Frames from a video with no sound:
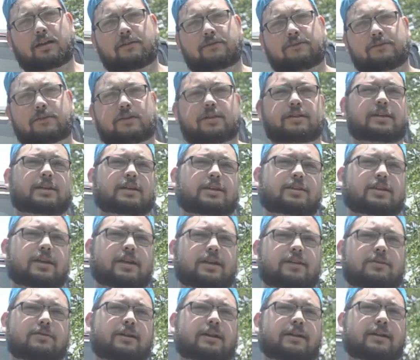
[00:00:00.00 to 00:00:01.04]
For the
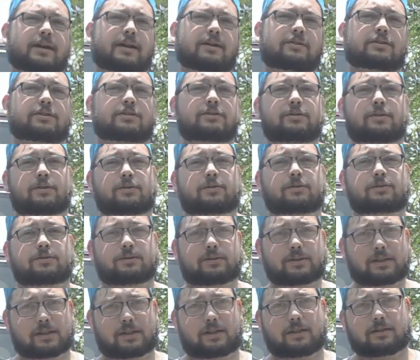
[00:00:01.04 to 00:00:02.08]
TJs right now, it's
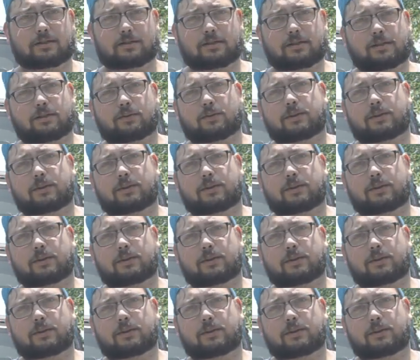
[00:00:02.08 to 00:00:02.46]
$220 on their